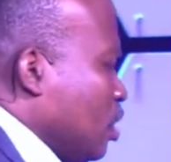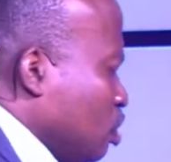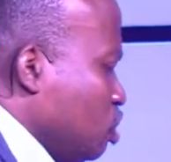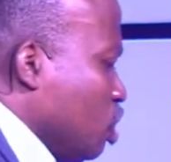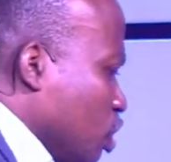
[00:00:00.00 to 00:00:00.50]

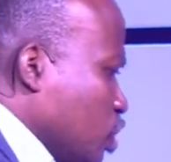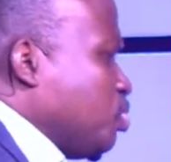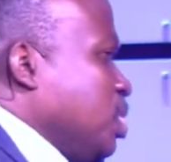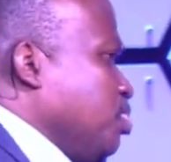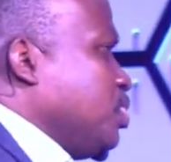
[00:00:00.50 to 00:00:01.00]
Those
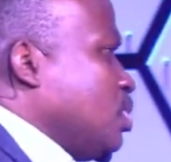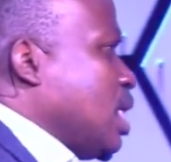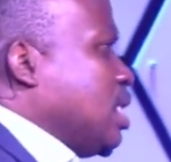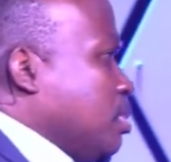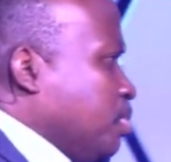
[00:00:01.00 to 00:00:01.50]
people
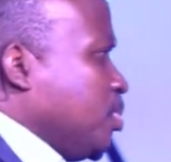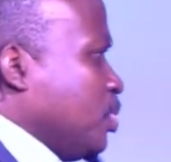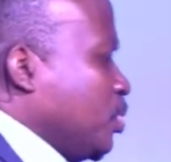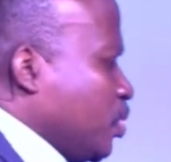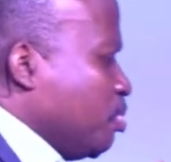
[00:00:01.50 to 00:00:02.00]
are the
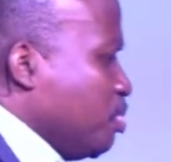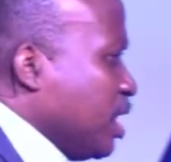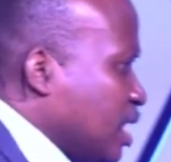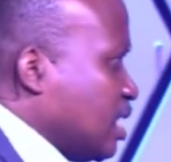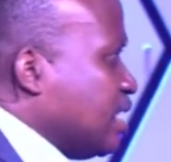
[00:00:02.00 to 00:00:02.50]
people who
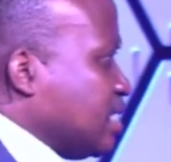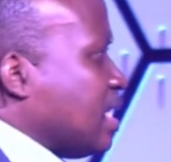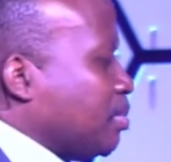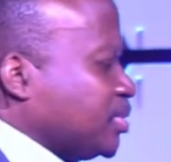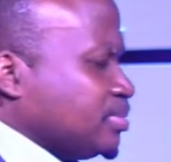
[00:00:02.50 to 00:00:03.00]
make things
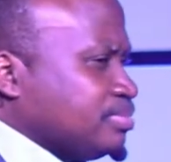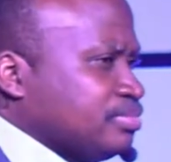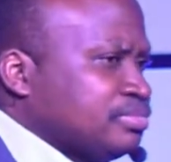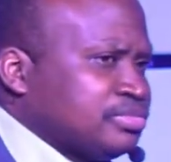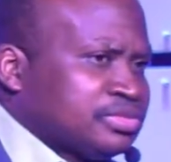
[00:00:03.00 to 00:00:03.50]
happen.
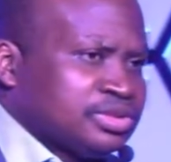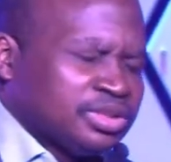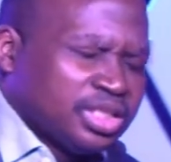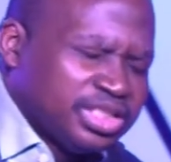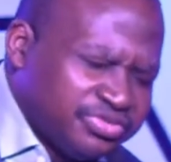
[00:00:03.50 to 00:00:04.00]

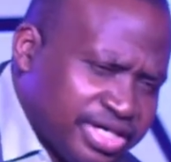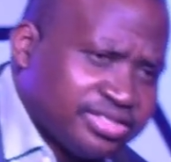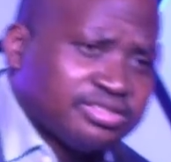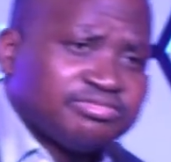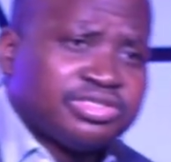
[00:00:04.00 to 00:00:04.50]
And the
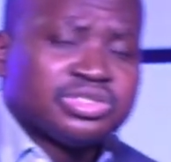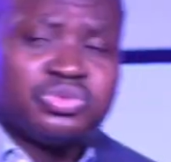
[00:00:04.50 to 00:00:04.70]
rest of us,